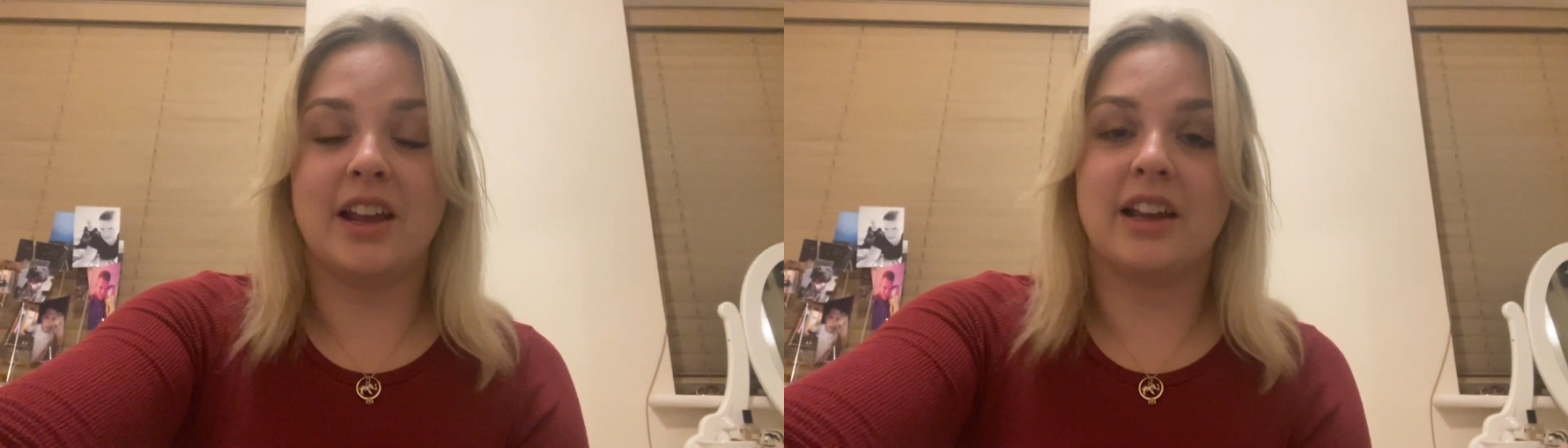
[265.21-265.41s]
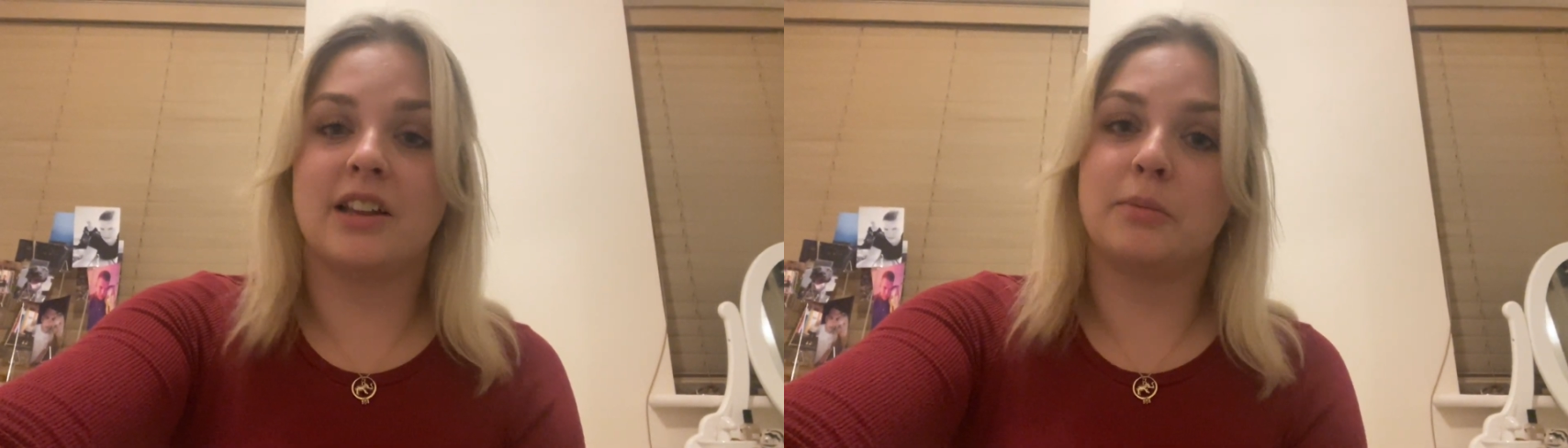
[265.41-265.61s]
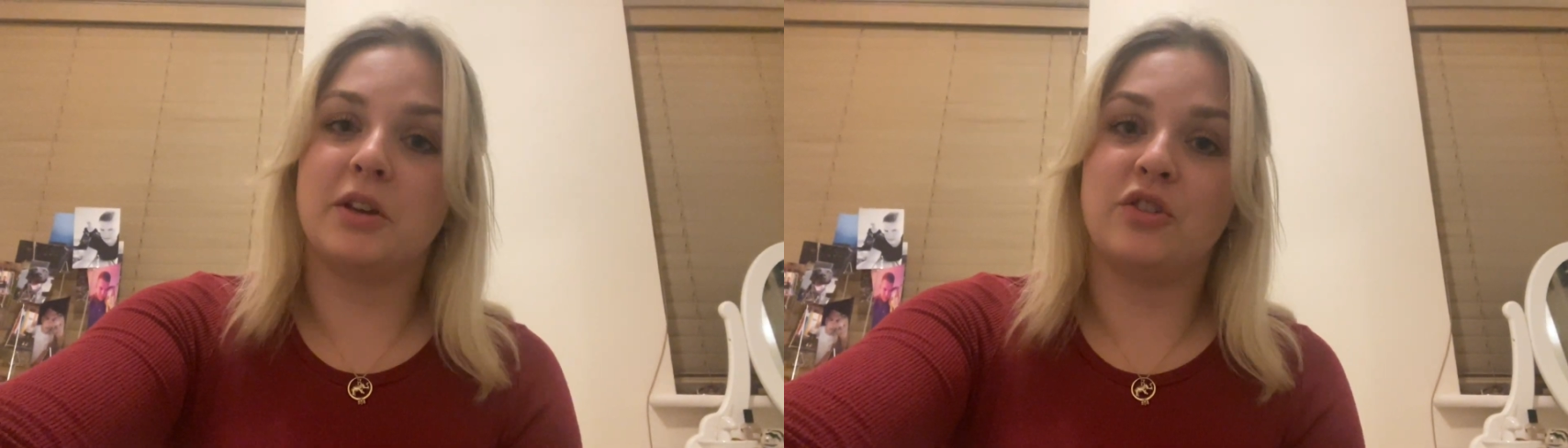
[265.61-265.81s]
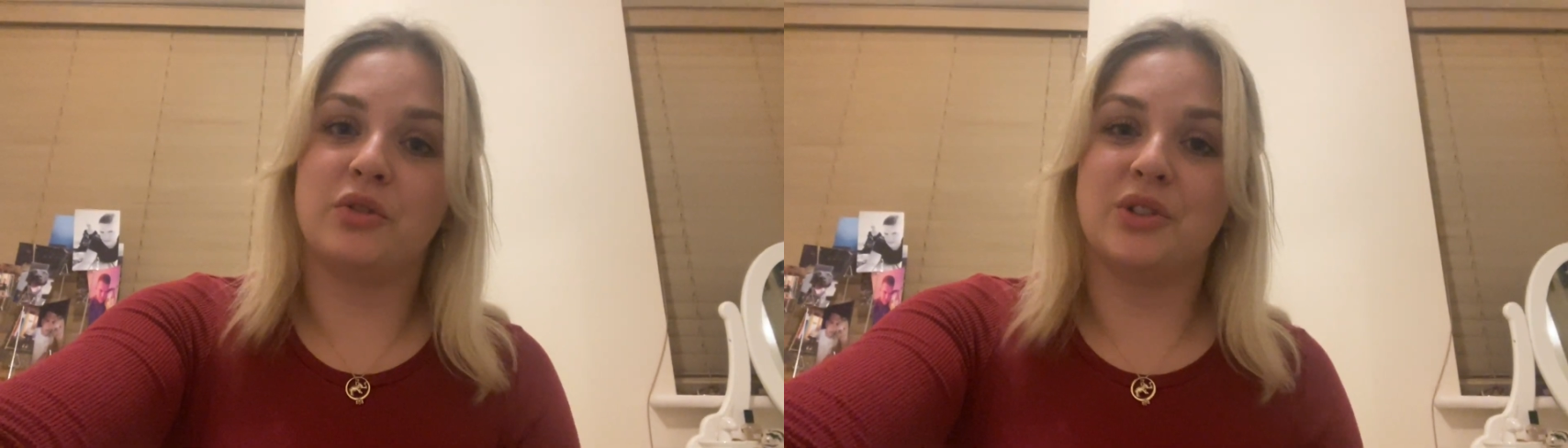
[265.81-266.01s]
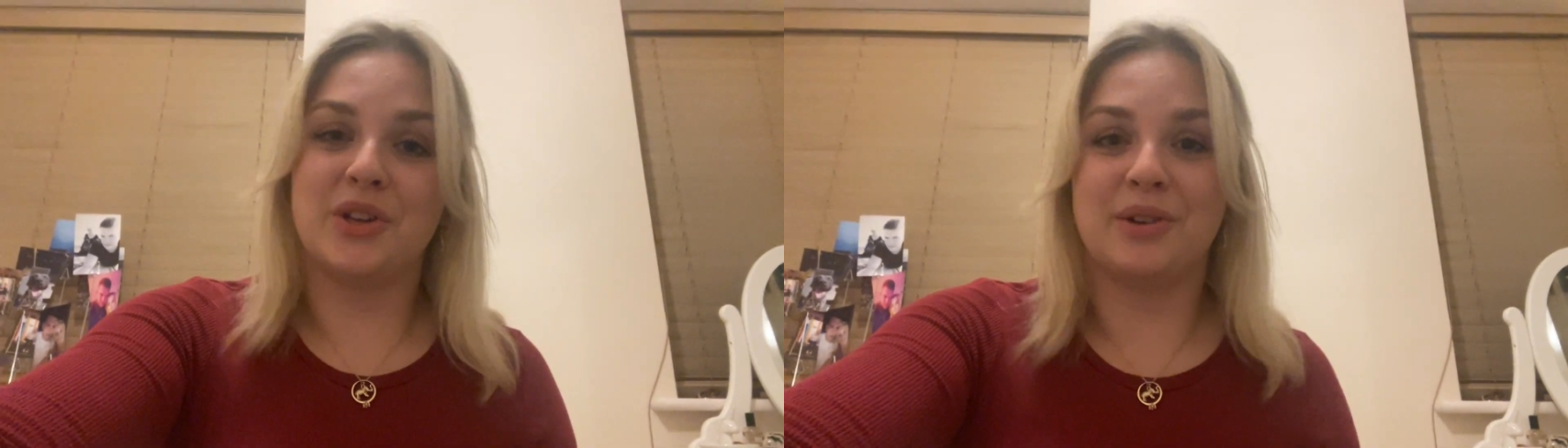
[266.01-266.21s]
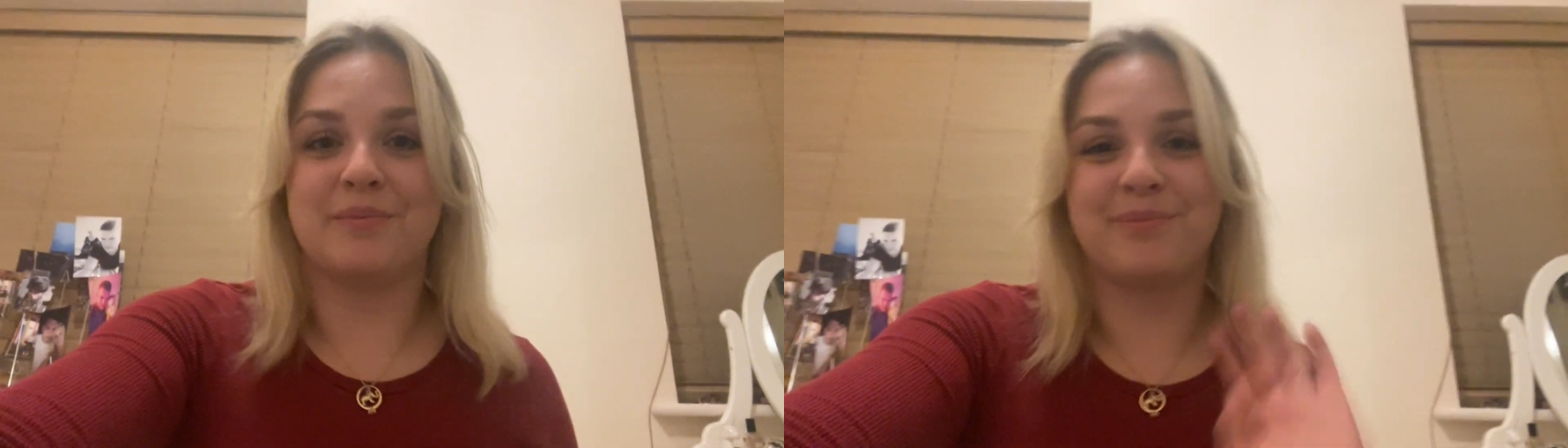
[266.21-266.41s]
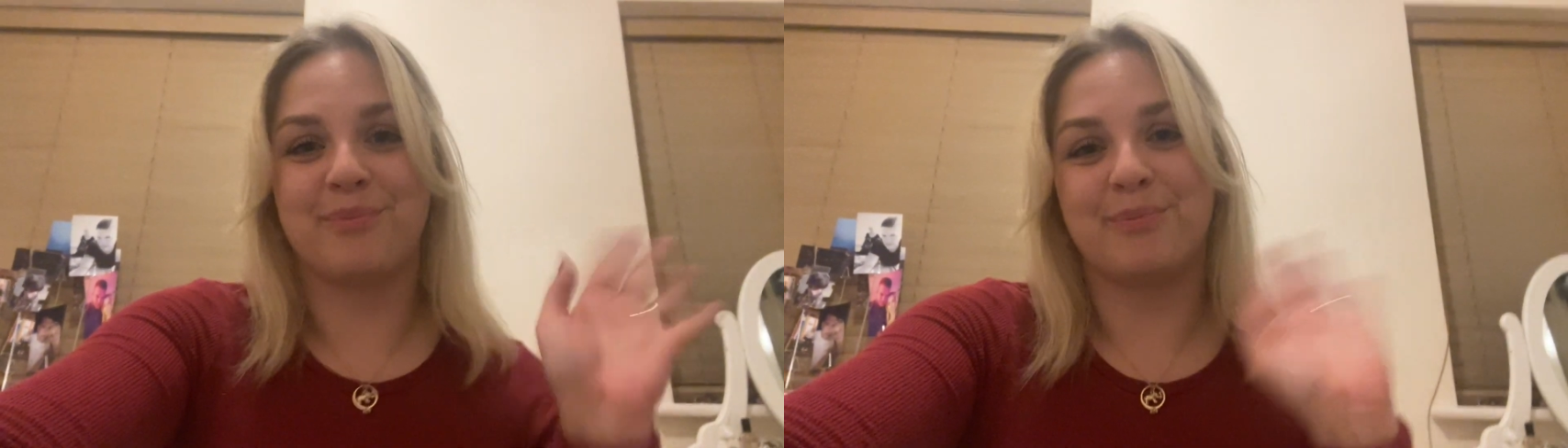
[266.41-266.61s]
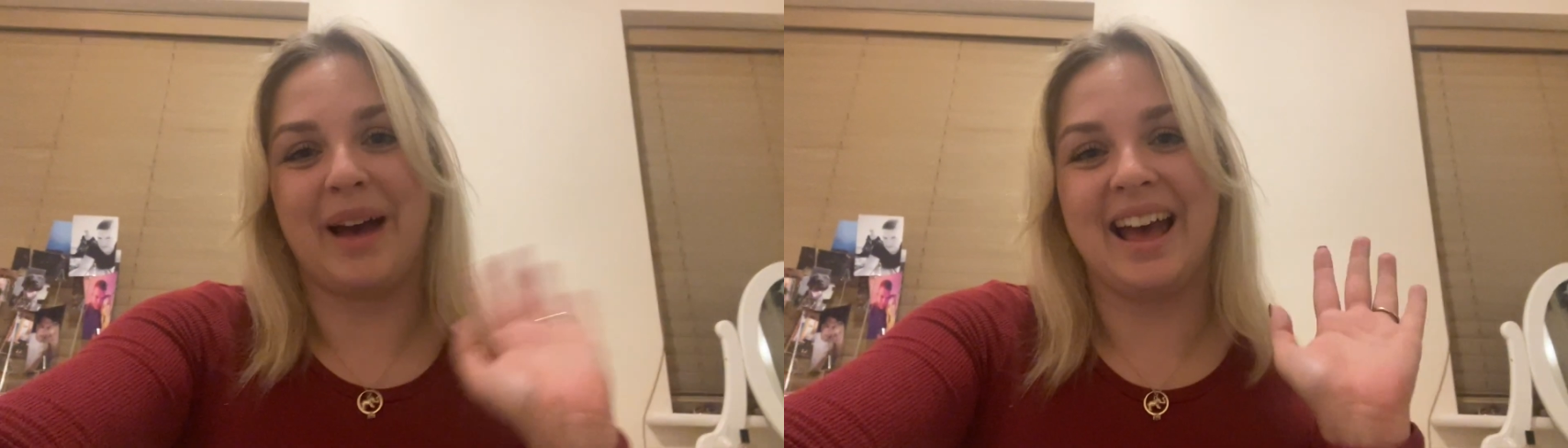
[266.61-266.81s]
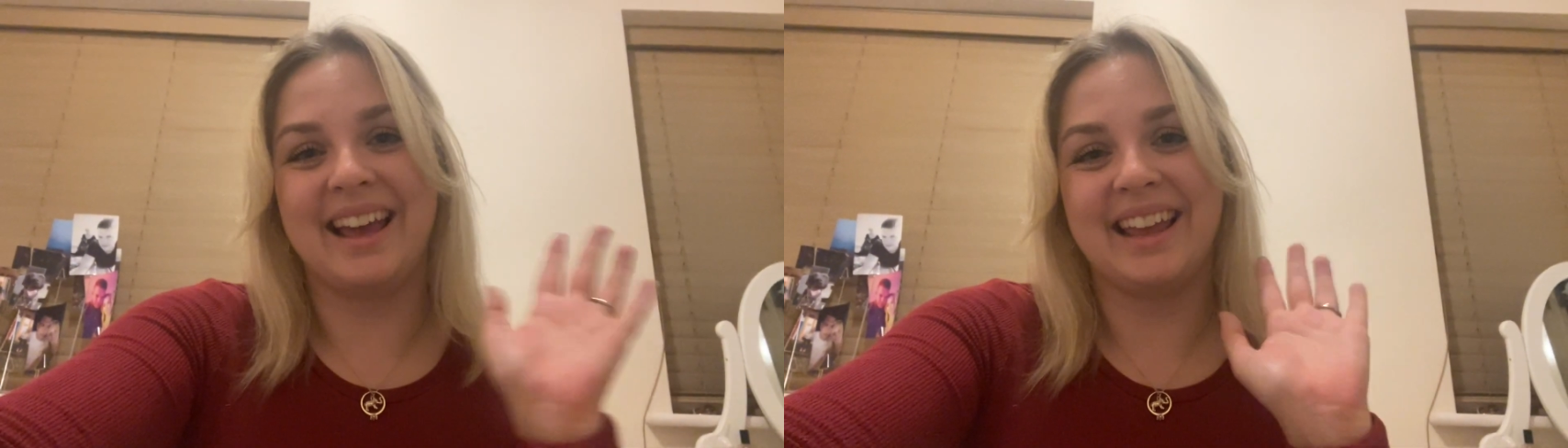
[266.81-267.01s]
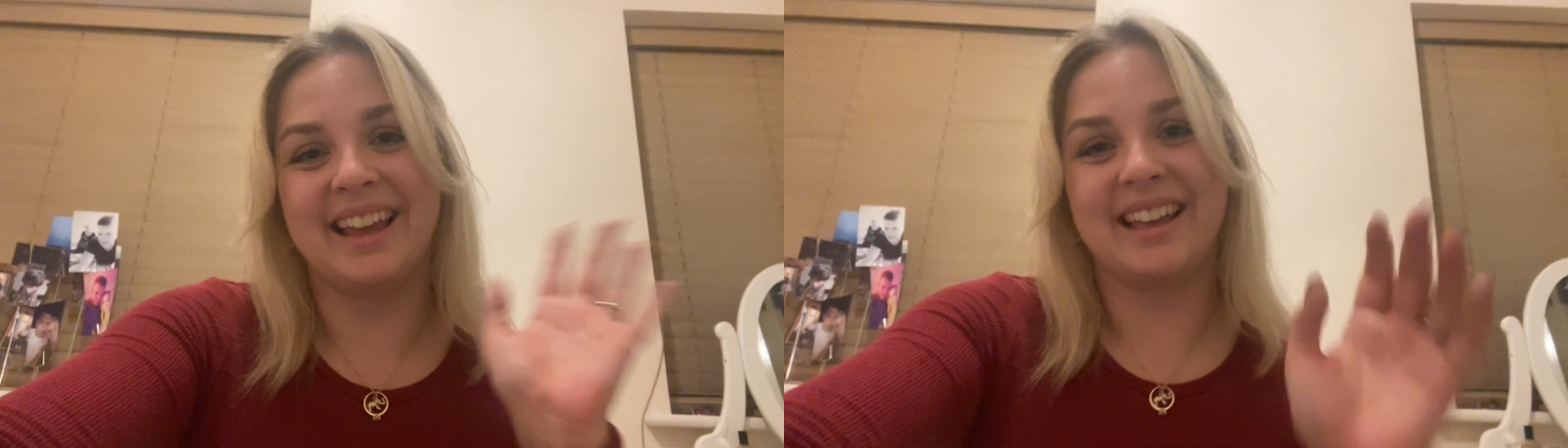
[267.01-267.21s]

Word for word: and I'll speak to you all soon. Bye.